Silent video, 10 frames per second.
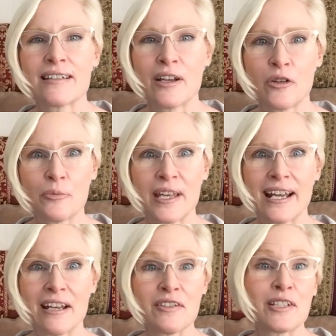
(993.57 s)
I hope
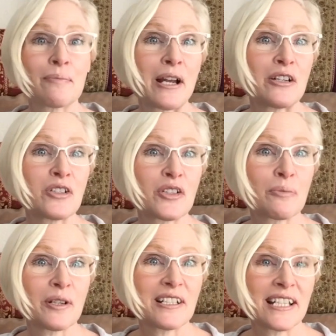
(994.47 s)
that I've inspired your
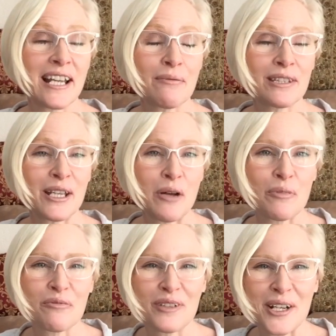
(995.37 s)
spirit today with the help
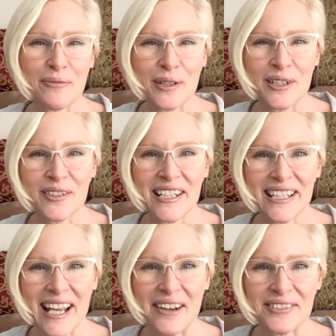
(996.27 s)
of Freddie Mercury and
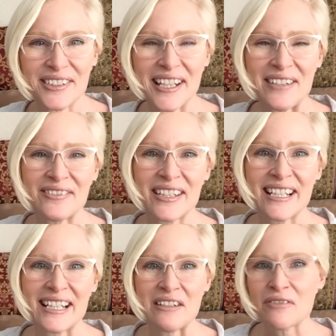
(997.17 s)
the afterlife,
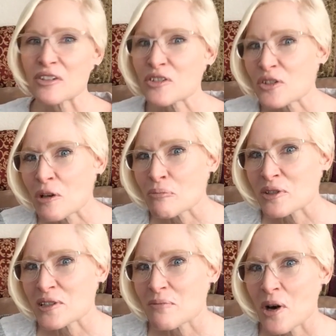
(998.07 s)
filled you up with
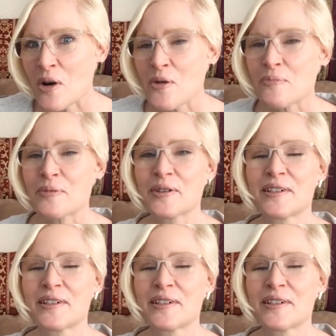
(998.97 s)
some hope,